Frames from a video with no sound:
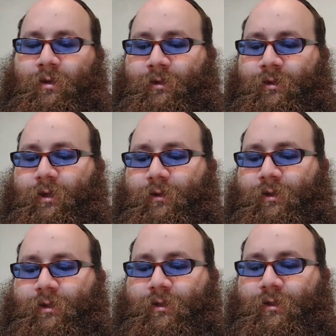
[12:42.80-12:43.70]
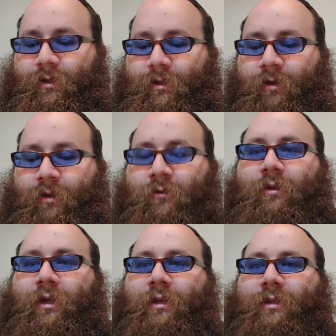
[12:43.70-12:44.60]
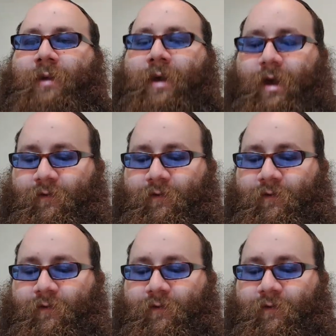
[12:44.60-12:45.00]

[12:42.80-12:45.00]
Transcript: So this is a cool thing to have.